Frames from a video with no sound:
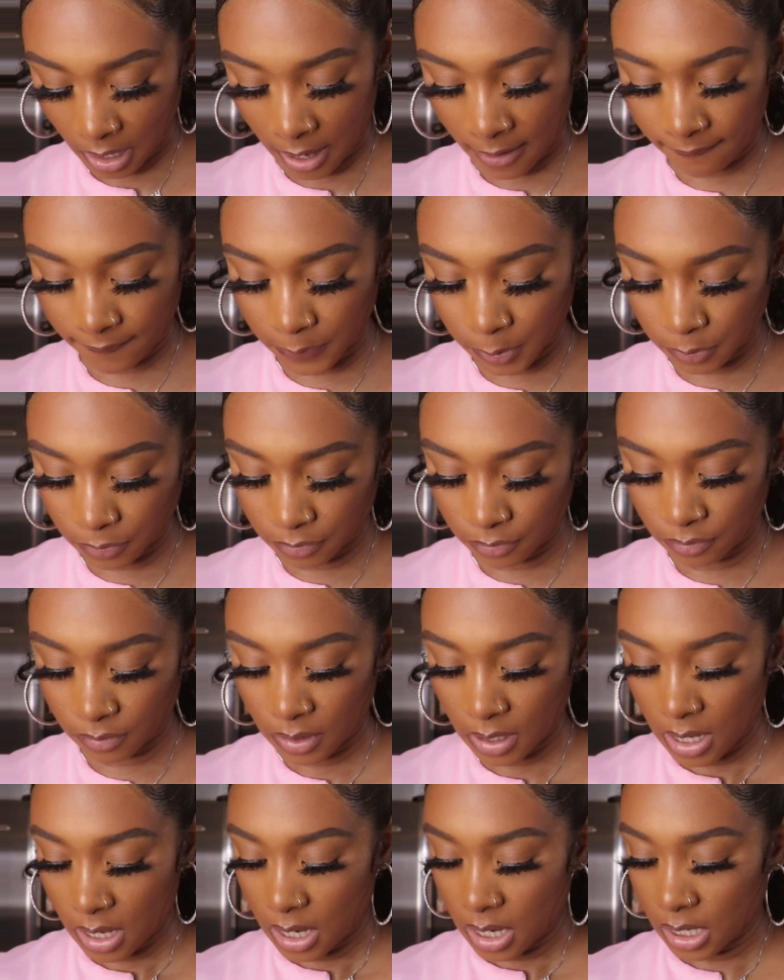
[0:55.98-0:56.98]
our food.
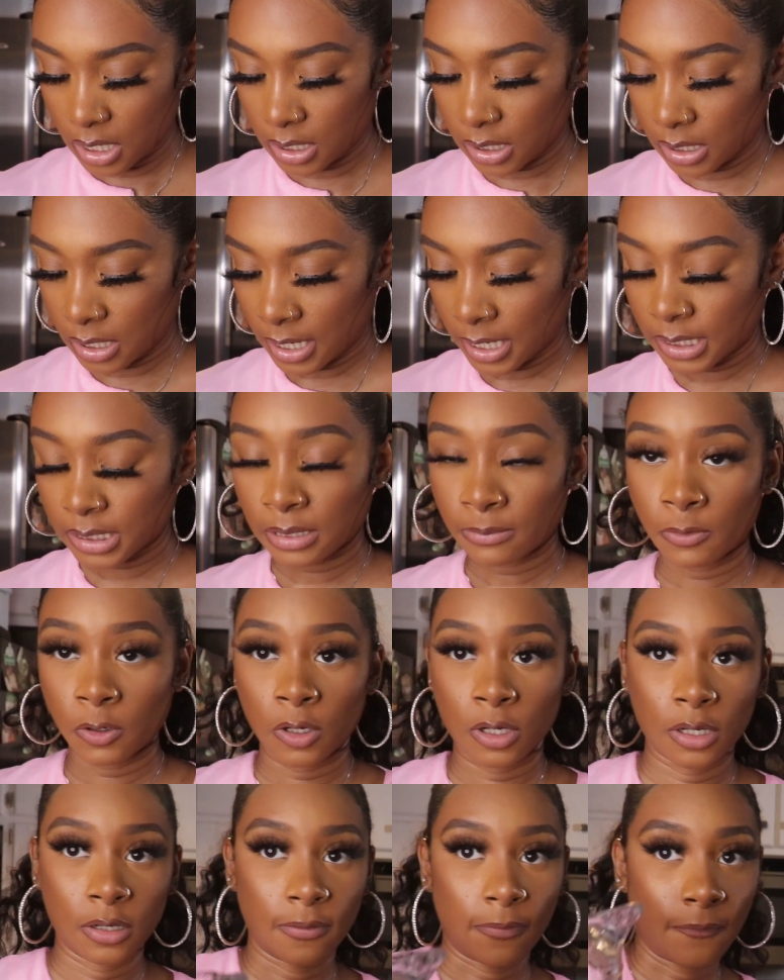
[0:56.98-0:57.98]
And then next I'm
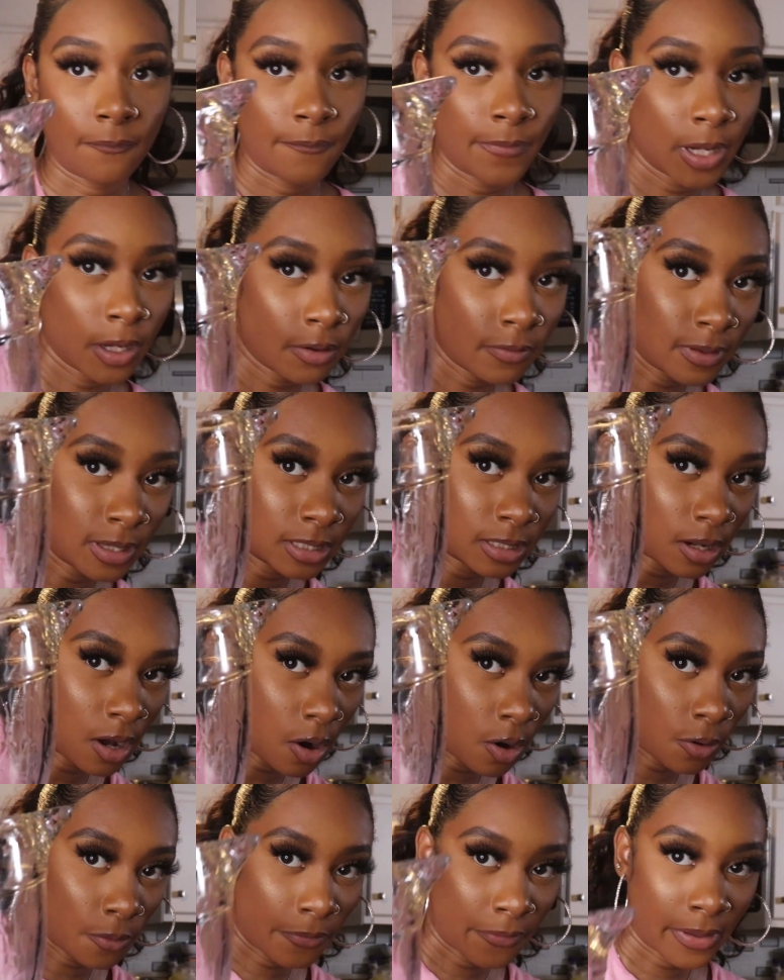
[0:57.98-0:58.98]
going to fill this
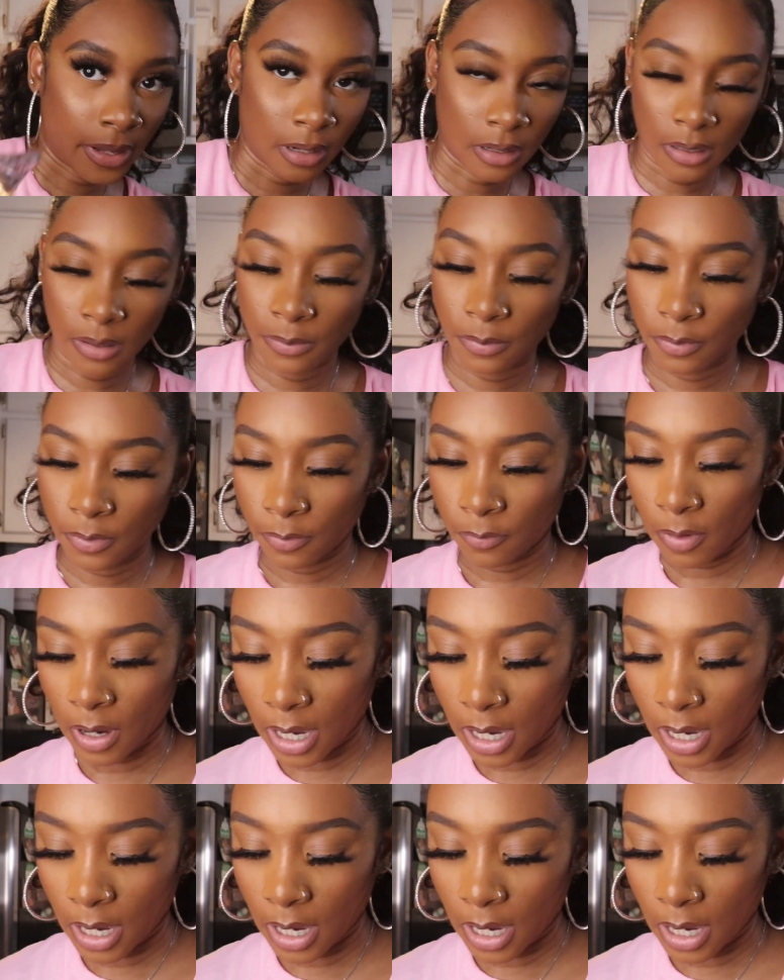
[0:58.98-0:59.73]
whole thing up with